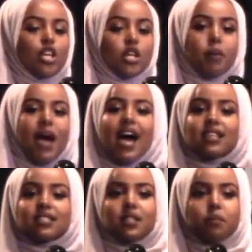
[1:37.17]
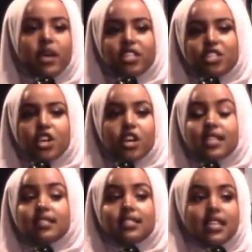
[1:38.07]
Look past the picture
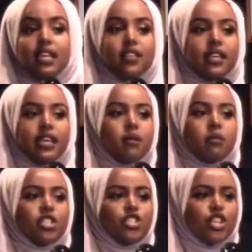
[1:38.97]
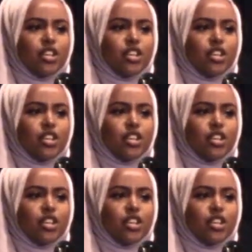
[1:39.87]
and see the image.